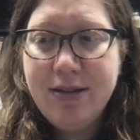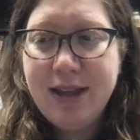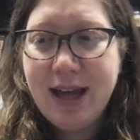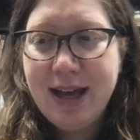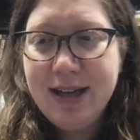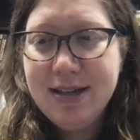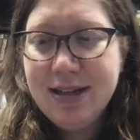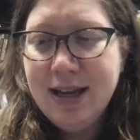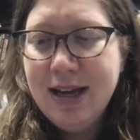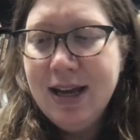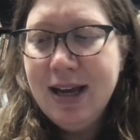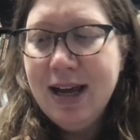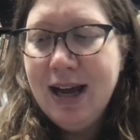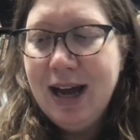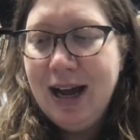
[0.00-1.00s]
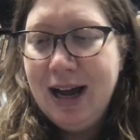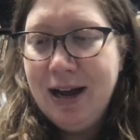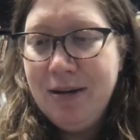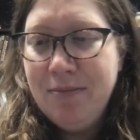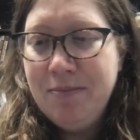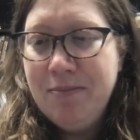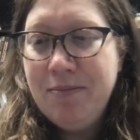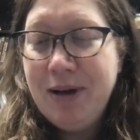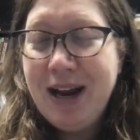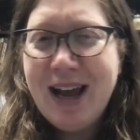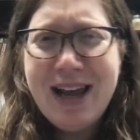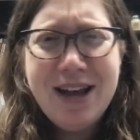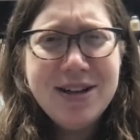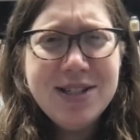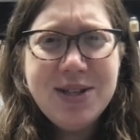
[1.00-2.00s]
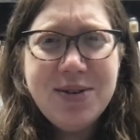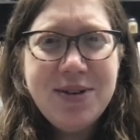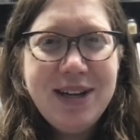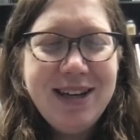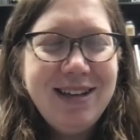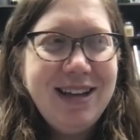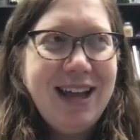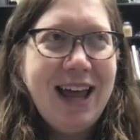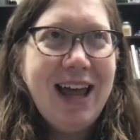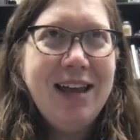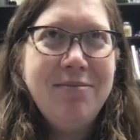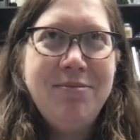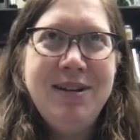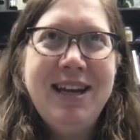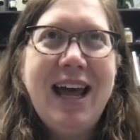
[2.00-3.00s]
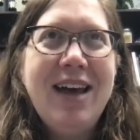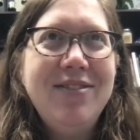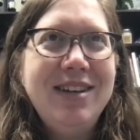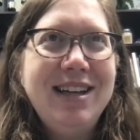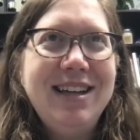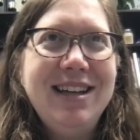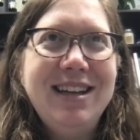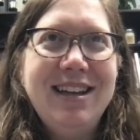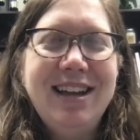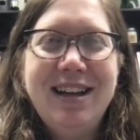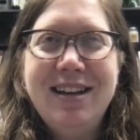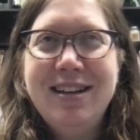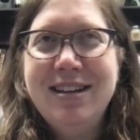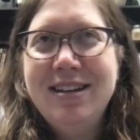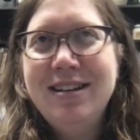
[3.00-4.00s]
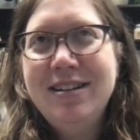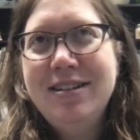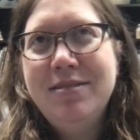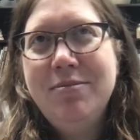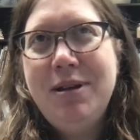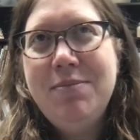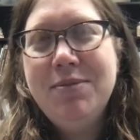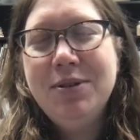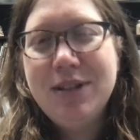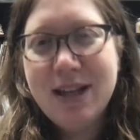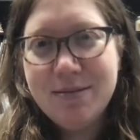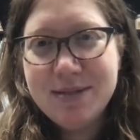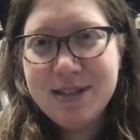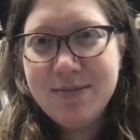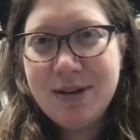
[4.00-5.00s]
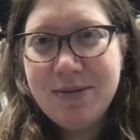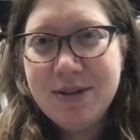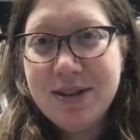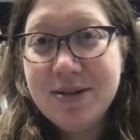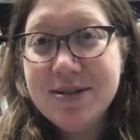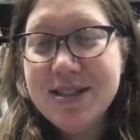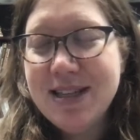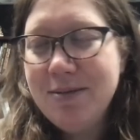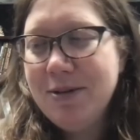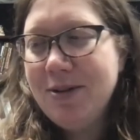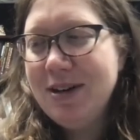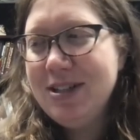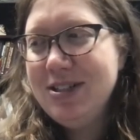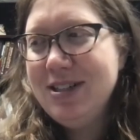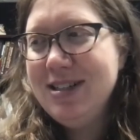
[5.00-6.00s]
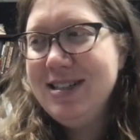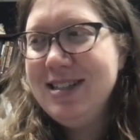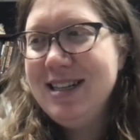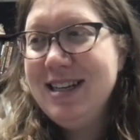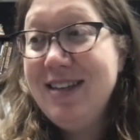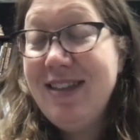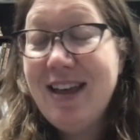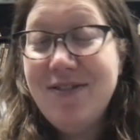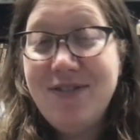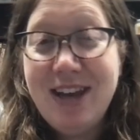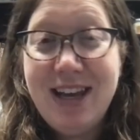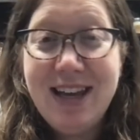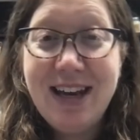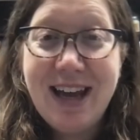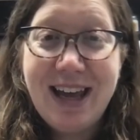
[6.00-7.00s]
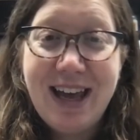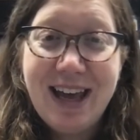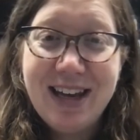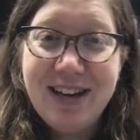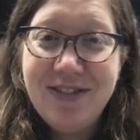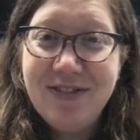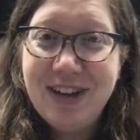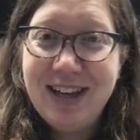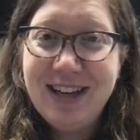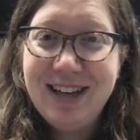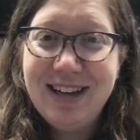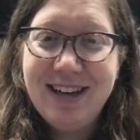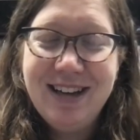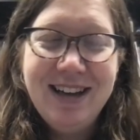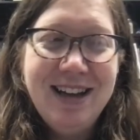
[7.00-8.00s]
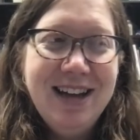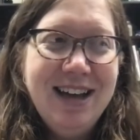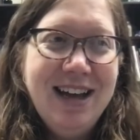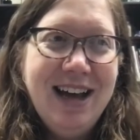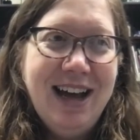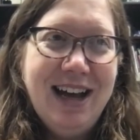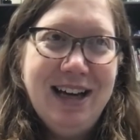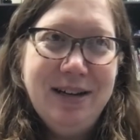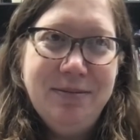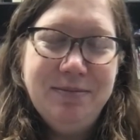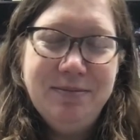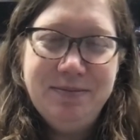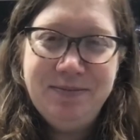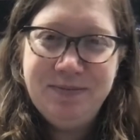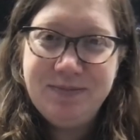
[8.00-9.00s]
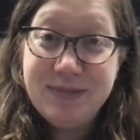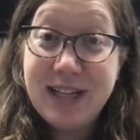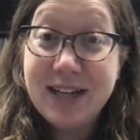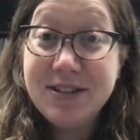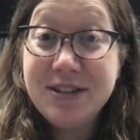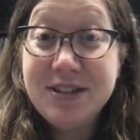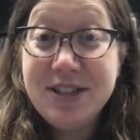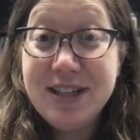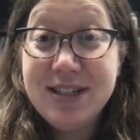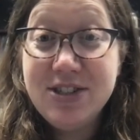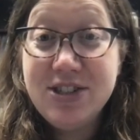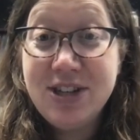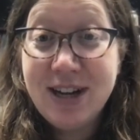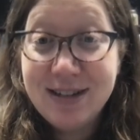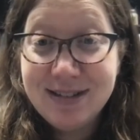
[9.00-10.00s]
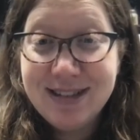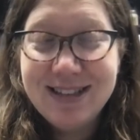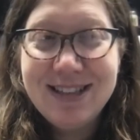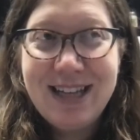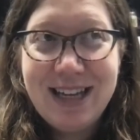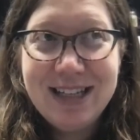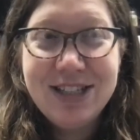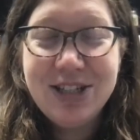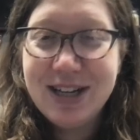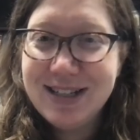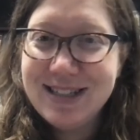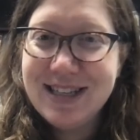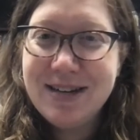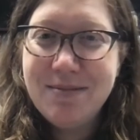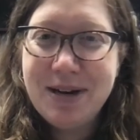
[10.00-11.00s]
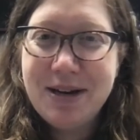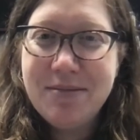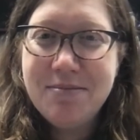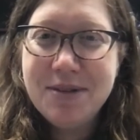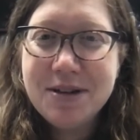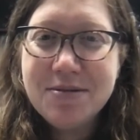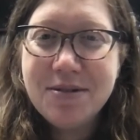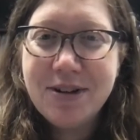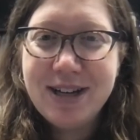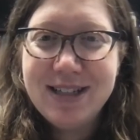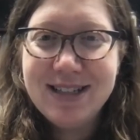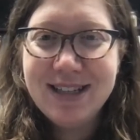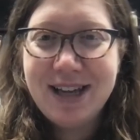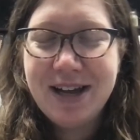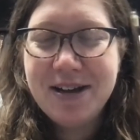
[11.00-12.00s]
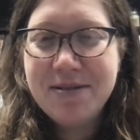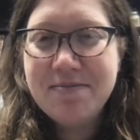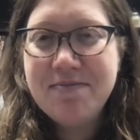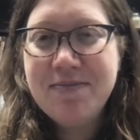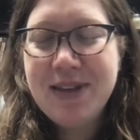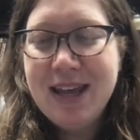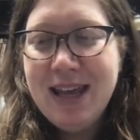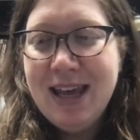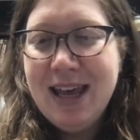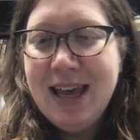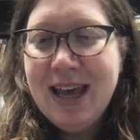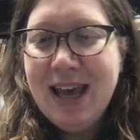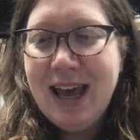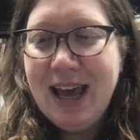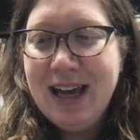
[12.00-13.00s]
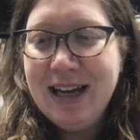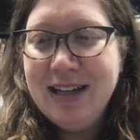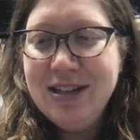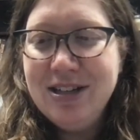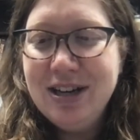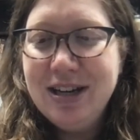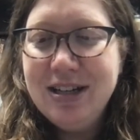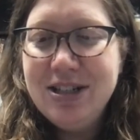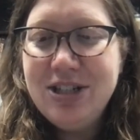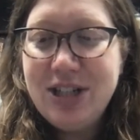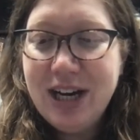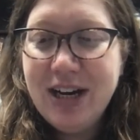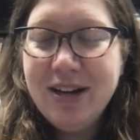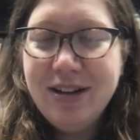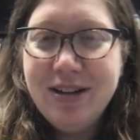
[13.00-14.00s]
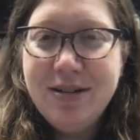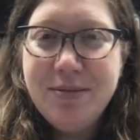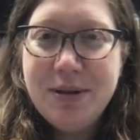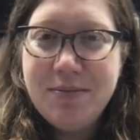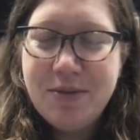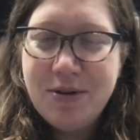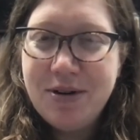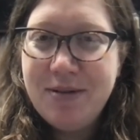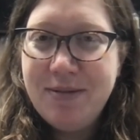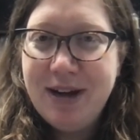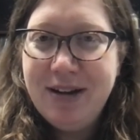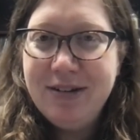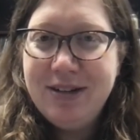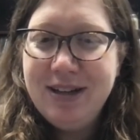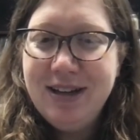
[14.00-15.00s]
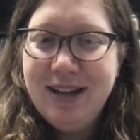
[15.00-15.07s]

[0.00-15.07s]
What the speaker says: that. But I also had been having people come to me with those same questions. And in that vein, I had invited Dr. Dan Johnson and Mary Milroy to come and share a little bit more about